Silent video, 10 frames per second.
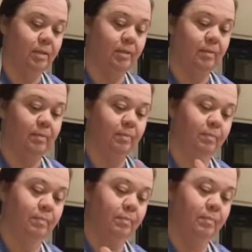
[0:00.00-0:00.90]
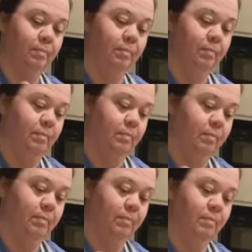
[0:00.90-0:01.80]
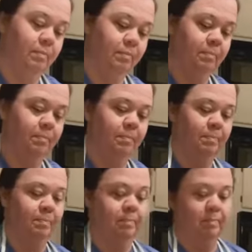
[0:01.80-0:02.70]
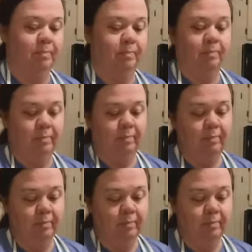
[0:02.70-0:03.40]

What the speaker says: Nobody speaks.